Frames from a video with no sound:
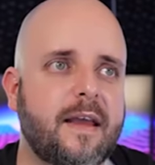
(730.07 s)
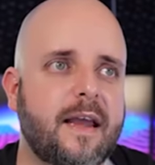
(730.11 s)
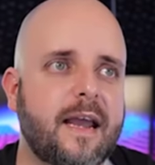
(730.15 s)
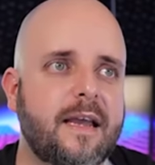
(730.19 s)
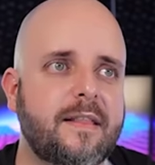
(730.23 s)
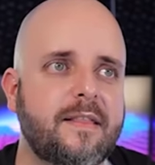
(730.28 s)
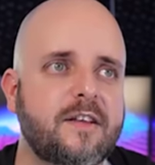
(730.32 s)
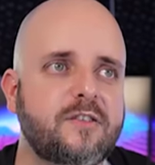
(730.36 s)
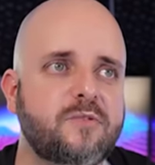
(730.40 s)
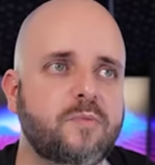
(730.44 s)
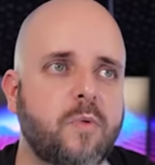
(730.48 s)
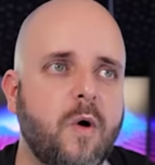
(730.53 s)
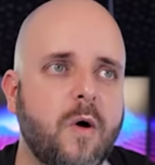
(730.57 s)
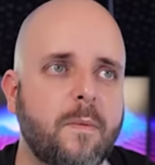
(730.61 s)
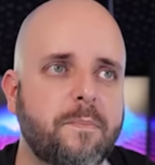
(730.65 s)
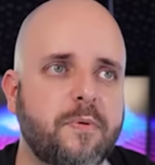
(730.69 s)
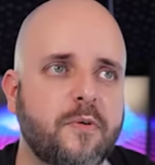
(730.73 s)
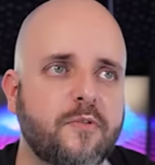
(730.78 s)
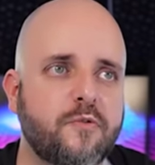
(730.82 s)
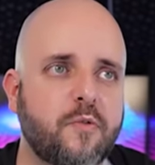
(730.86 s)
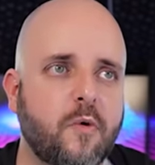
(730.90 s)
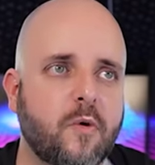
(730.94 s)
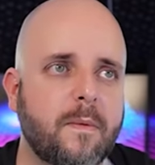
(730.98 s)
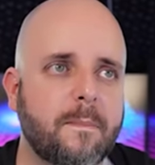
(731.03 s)
And this won't
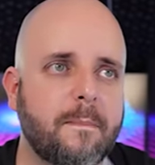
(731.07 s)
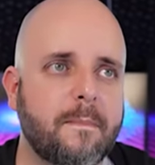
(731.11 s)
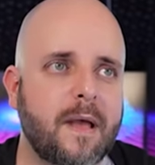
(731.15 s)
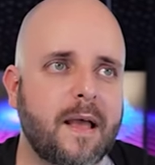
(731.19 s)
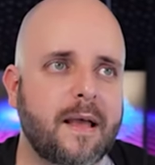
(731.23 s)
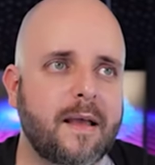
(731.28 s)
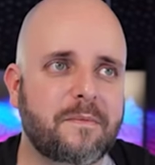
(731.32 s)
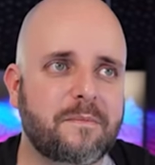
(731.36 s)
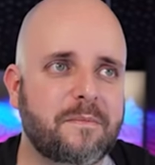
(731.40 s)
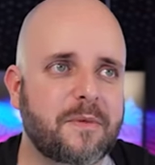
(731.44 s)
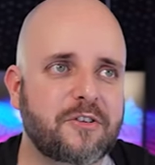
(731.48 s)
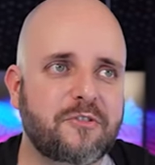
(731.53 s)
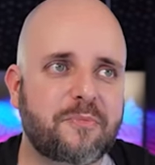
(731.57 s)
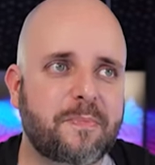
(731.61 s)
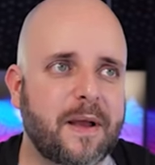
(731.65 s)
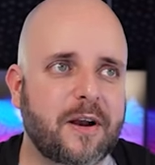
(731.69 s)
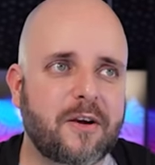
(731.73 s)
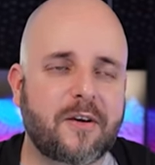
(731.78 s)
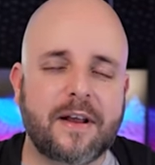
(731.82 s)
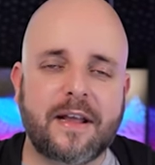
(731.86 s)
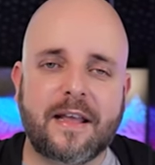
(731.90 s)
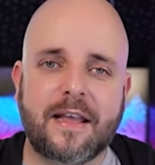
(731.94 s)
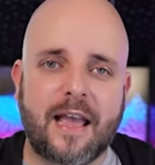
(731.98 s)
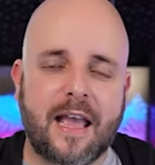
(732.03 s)
perform much
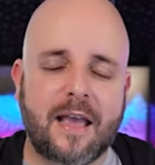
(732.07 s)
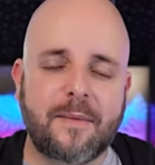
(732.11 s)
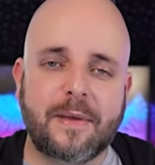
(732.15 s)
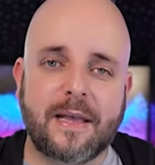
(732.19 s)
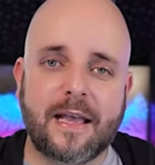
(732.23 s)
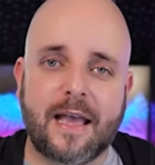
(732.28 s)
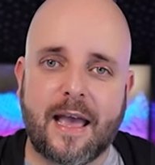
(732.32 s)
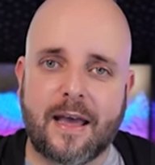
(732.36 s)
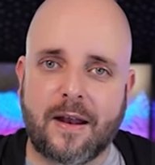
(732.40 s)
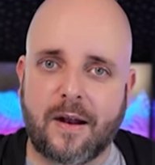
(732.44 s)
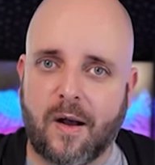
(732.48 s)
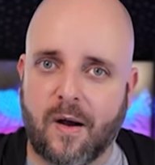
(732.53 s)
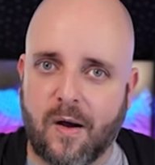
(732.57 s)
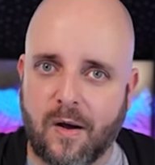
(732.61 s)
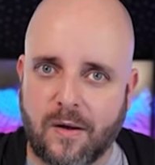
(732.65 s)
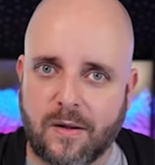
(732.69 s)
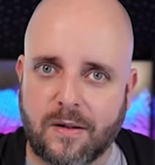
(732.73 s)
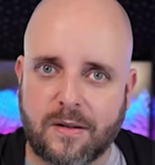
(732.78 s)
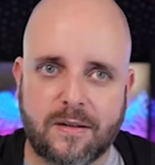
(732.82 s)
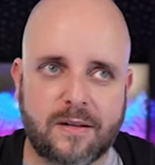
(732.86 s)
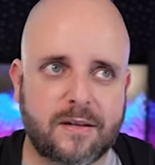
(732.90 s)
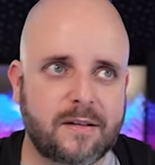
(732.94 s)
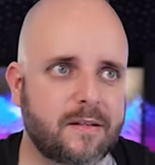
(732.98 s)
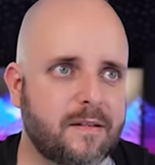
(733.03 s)
better in gaming at
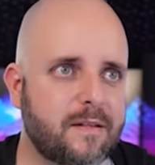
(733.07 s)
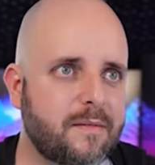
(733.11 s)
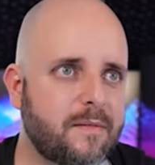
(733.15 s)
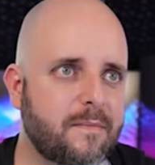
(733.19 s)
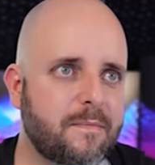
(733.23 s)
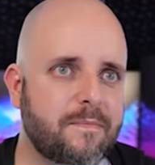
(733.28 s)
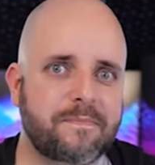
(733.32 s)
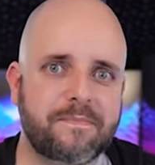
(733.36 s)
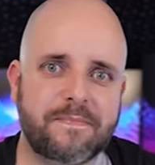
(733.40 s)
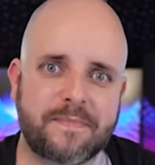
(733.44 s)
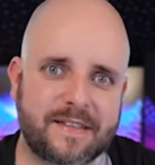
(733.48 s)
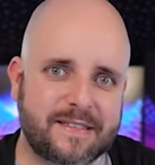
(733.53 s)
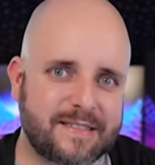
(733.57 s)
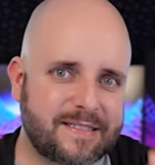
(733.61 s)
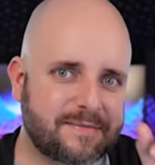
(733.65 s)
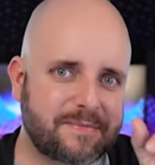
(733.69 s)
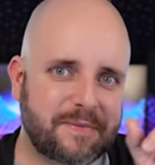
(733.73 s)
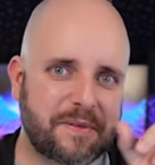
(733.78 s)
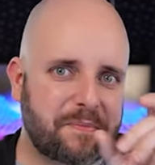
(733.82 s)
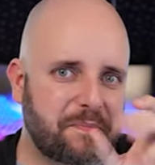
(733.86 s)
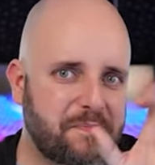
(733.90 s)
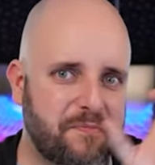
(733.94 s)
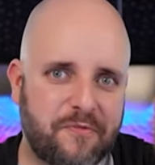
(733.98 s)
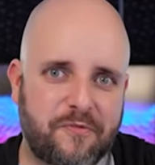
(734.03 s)
all.
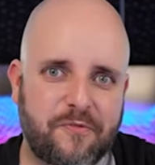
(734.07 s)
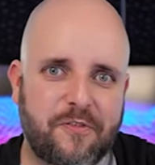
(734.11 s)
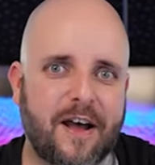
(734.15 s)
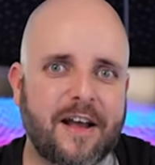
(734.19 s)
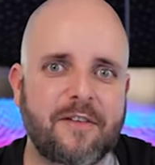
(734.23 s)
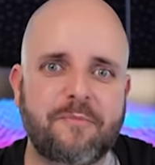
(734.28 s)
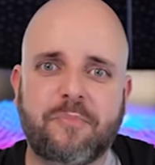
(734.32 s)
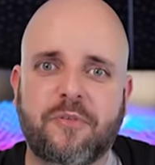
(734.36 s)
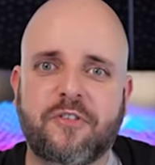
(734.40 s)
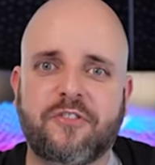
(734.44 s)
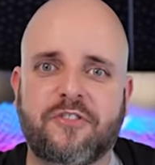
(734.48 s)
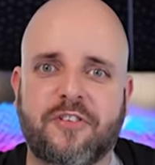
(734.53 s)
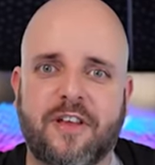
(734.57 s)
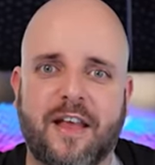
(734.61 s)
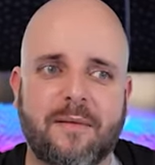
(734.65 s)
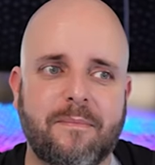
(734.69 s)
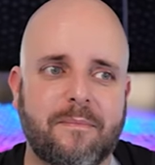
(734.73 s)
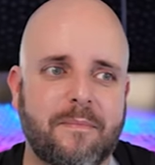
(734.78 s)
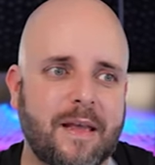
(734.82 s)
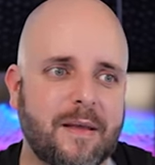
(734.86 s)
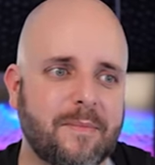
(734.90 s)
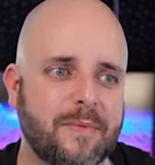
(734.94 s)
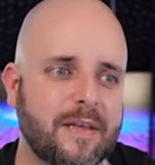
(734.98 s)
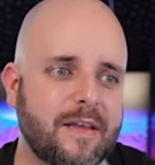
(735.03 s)
5%
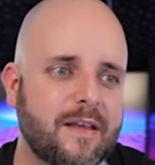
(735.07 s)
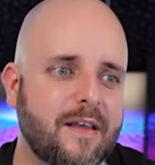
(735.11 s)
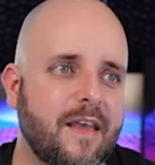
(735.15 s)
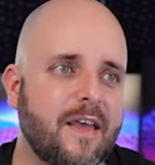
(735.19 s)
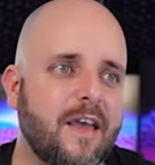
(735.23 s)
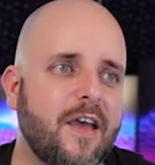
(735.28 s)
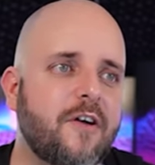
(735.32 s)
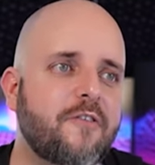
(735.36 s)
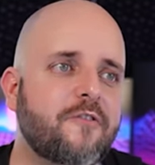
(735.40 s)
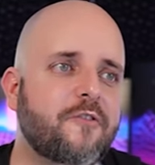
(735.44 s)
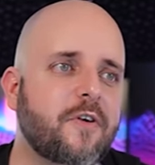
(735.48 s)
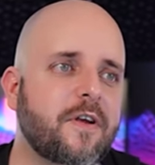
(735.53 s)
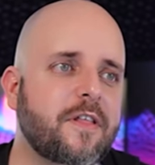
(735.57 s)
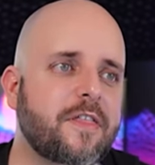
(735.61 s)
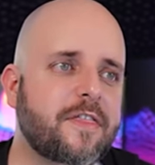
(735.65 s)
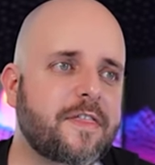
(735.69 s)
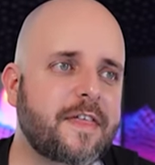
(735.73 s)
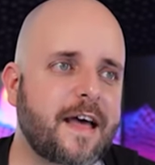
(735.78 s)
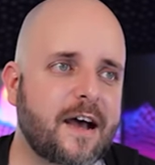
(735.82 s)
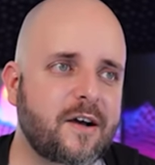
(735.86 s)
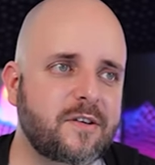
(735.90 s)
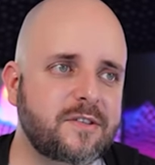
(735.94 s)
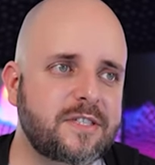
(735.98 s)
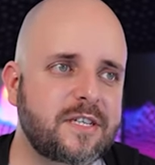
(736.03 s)
maybe, for
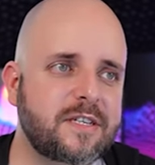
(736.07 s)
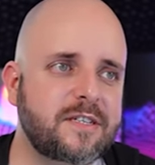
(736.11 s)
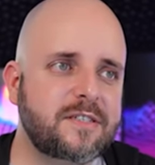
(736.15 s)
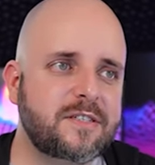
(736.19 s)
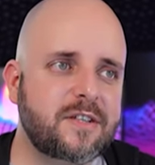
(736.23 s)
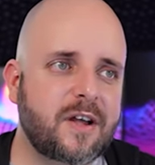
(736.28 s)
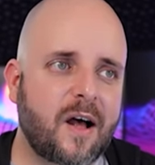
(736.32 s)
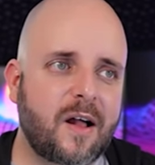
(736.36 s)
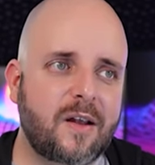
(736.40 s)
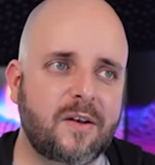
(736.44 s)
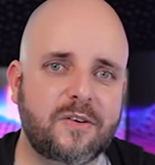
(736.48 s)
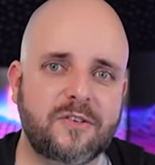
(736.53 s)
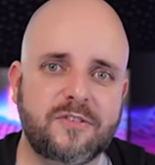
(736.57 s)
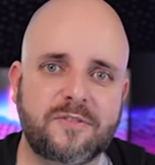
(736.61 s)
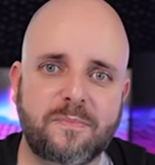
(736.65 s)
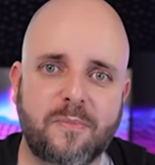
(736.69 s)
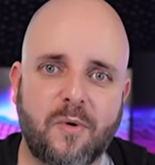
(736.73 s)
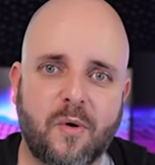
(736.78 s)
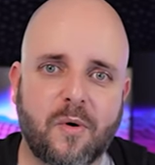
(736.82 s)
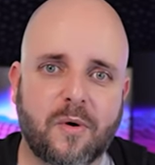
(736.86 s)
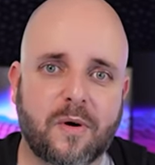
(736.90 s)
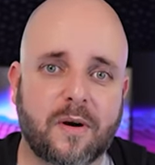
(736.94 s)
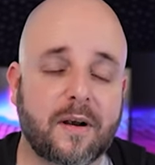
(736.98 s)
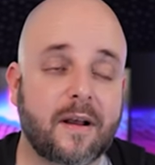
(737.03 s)
$1,000
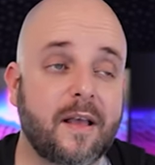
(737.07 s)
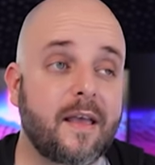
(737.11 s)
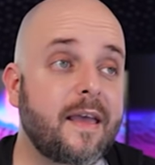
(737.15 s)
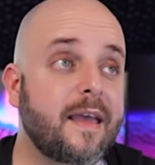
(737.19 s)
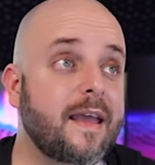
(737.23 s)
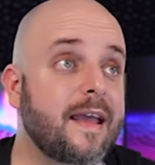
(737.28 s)
more.